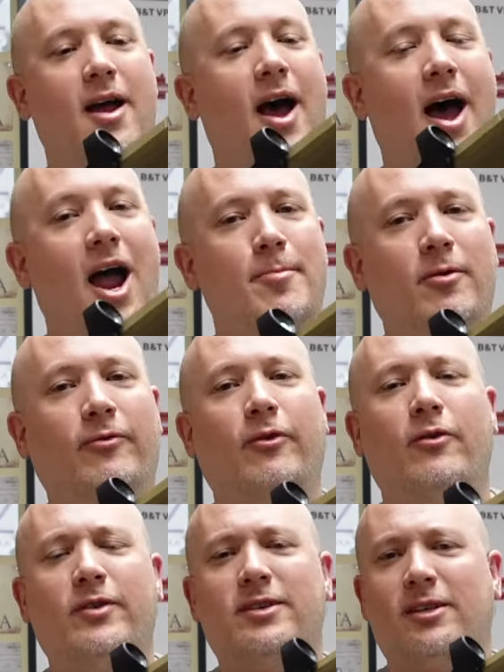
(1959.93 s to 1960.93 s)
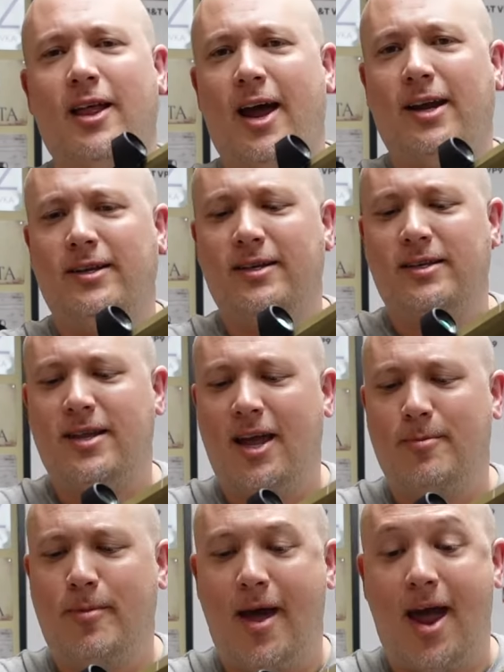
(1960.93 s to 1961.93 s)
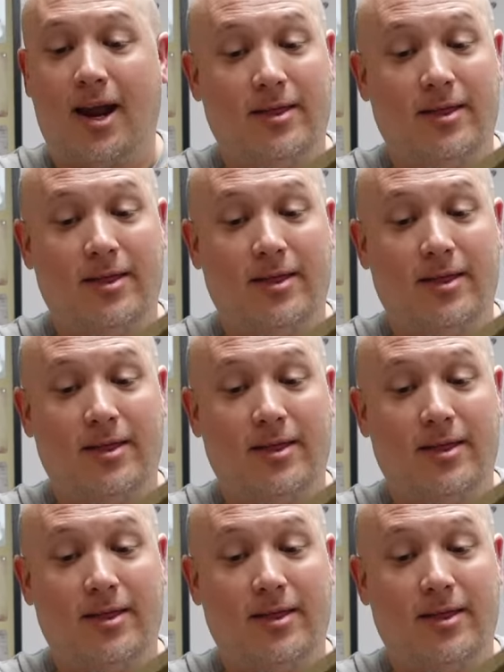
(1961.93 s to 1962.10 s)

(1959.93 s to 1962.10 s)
I prefer the slide to stay back,